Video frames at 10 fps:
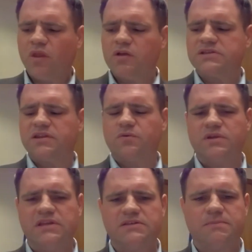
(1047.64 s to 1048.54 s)
So I think we
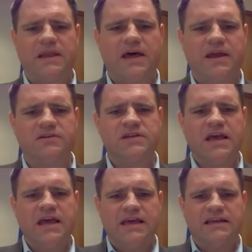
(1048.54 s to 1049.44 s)
need to plan out
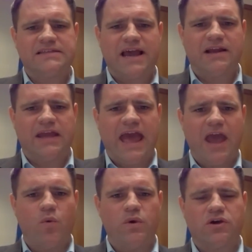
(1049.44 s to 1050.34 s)
exactly how
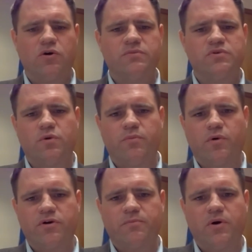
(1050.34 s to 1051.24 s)
we come to a
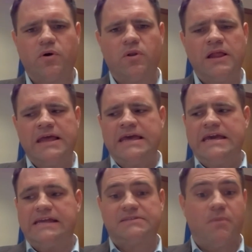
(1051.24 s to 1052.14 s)
border poll.
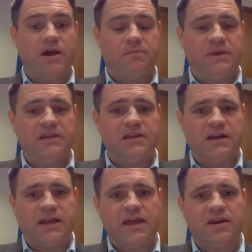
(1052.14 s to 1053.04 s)
It's my opinion, and
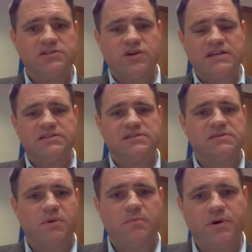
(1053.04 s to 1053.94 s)
again, I stress this is
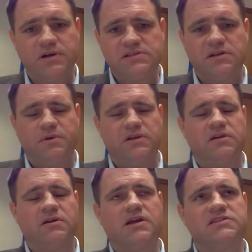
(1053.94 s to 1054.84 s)
my personal opinion,
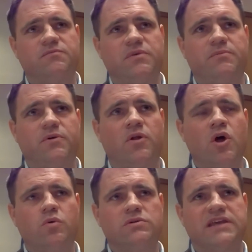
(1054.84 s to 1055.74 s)
and lots of people
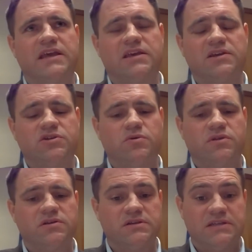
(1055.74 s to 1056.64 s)
will take issue with
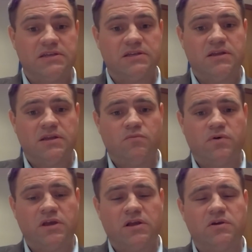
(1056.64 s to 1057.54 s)
it, indeed,
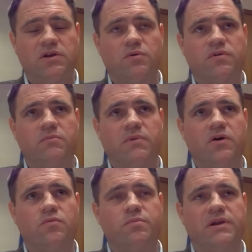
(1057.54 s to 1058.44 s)
including within my
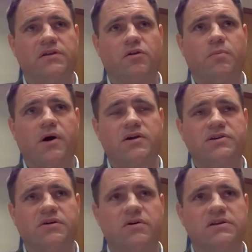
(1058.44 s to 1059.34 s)
own political
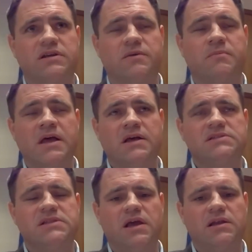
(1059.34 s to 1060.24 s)
party, or indeed I'm
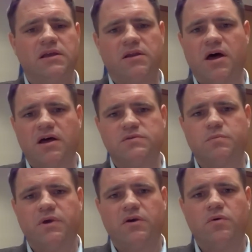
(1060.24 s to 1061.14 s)
slightly at odds with
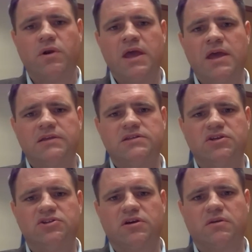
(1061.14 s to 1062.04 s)
my own
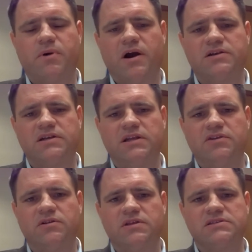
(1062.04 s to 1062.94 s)
Taoiseach and party leader
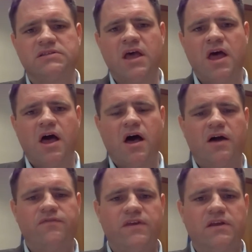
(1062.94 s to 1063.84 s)
in this. I
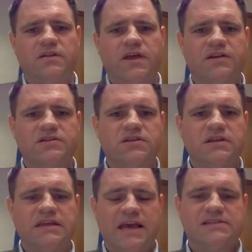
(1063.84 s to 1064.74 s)
feel that,
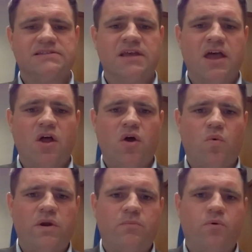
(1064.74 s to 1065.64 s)
yes,
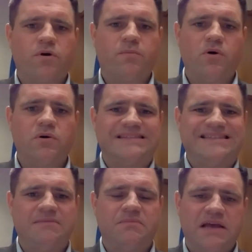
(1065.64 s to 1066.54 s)
when a border poll is
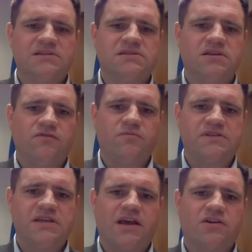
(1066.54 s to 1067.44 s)
deemed necessary from the
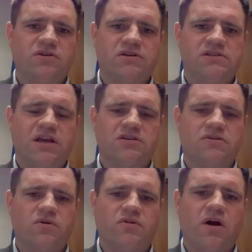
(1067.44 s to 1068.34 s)
Secretary of State in
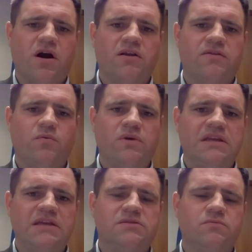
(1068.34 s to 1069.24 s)
Northern Ireland, that we
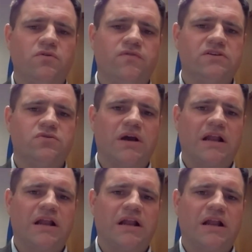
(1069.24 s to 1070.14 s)
need to move into a
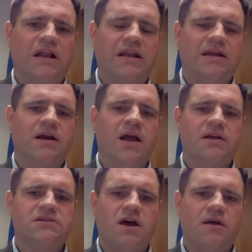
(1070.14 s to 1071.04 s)
clear
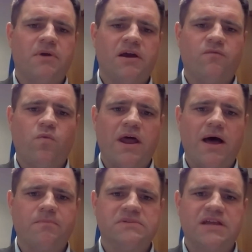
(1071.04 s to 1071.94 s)
timeline of what
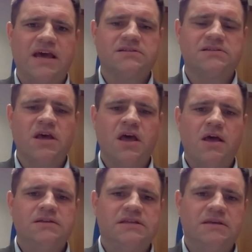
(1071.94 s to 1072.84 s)
happens next.
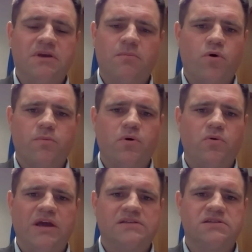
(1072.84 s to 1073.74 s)
Deeming a border poll
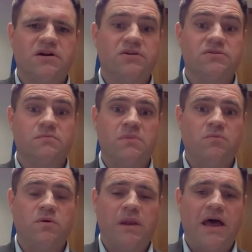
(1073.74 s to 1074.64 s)
necessary doesn't mean we
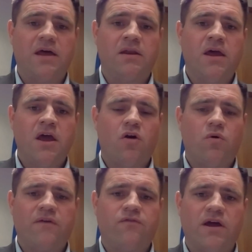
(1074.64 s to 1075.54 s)
plan a
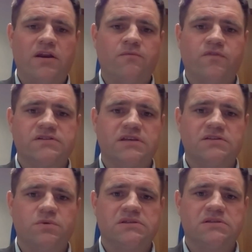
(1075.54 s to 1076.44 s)
referendum for 6
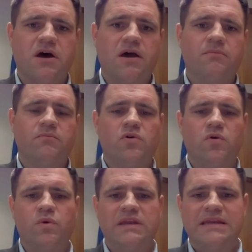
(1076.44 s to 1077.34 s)
weeks' time. No,
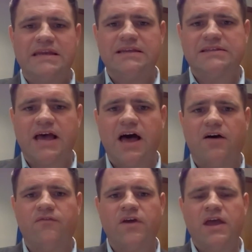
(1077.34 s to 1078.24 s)
we need to
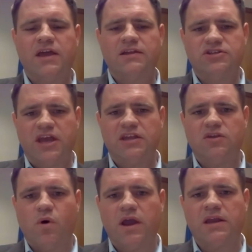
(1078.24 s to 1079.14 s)
have
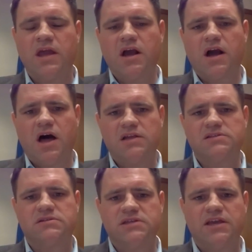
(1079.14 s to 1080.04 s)
genuine
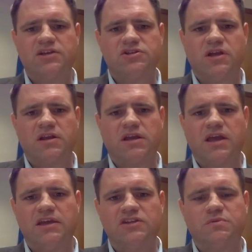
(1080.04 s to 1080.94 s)
consultation and
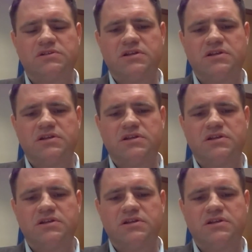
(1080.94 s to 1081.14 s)
engagement.